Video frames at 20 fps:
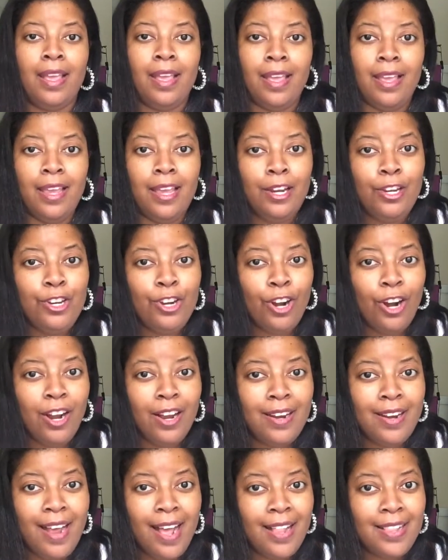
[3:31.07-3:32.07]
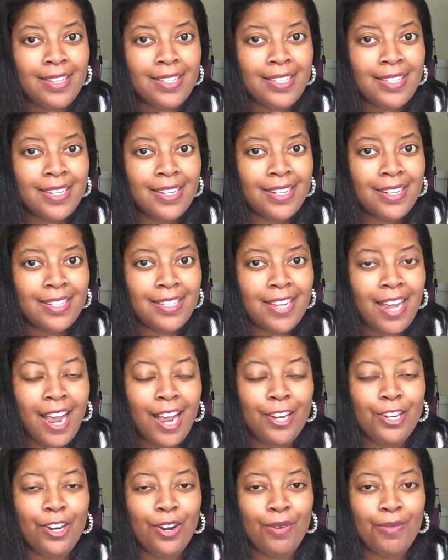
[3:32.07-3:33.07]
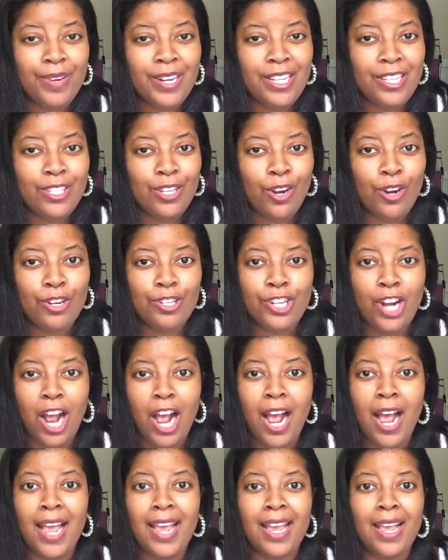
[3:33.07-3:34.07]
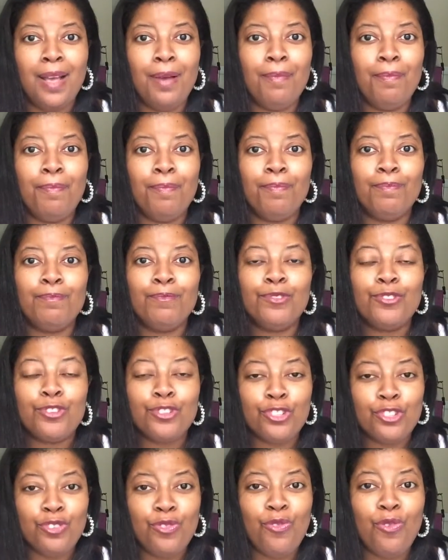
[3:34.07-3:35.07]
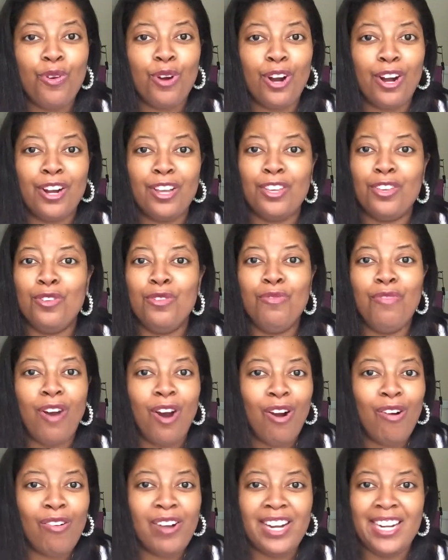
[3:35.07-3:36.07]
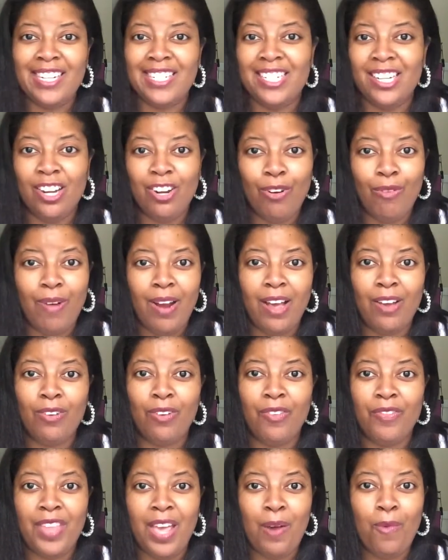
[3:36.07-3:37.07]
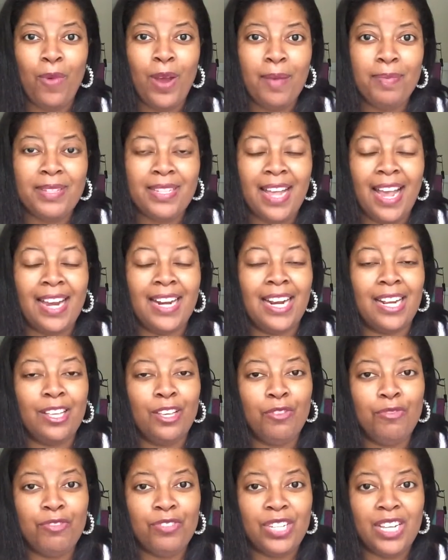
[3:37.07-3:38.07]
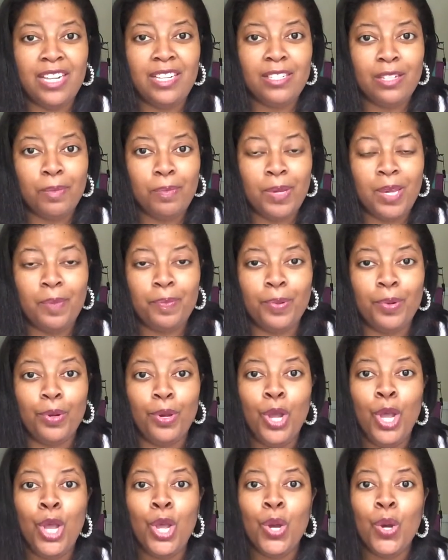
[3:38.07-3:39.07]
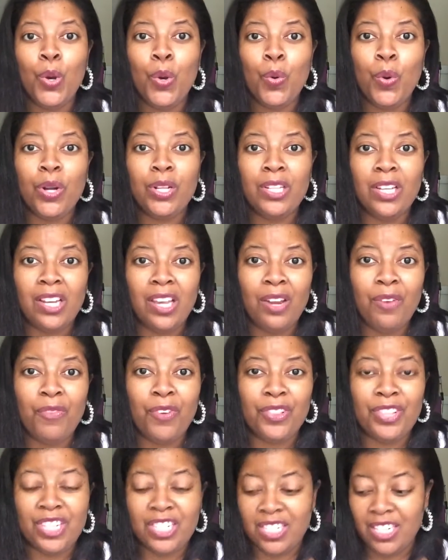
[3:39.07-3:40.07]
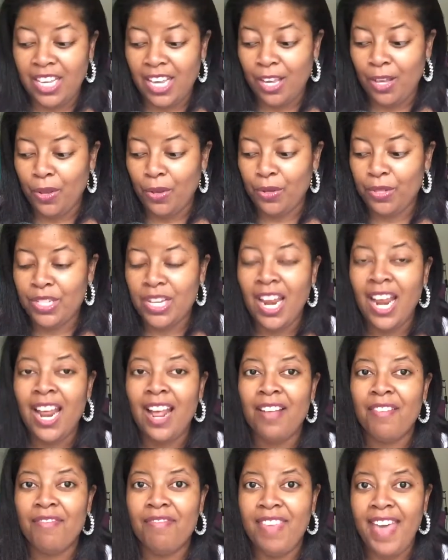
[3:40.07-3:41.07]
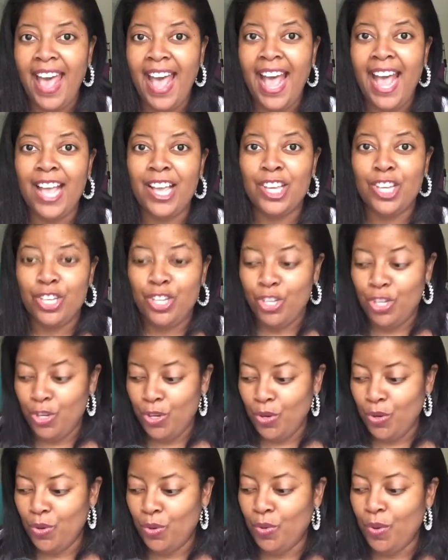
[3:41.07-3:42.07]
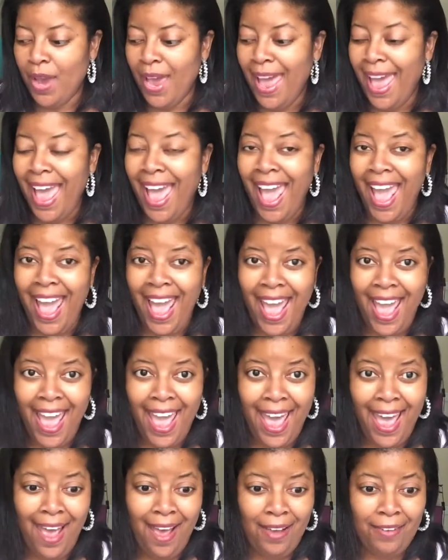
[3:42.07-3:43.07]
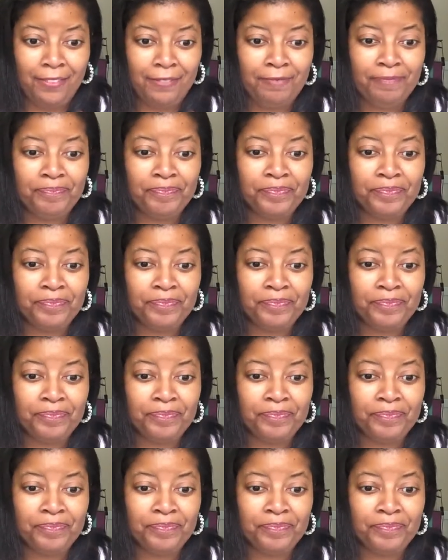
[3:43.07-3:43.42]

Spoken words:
In your analysis and your research, I am sure you've already dug around on that website and you've seen some people who are looking for the skills that you have.